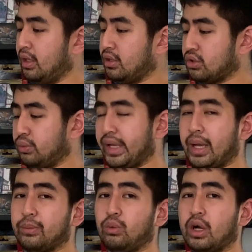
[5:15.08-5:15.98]
So we
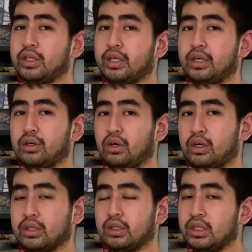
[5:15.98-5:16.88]
have one here
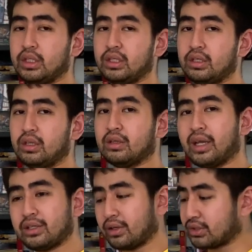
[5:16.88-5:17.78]
on the
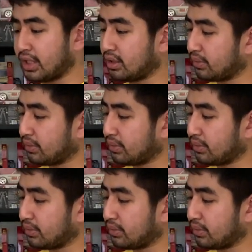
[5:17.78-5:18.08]
lateral side of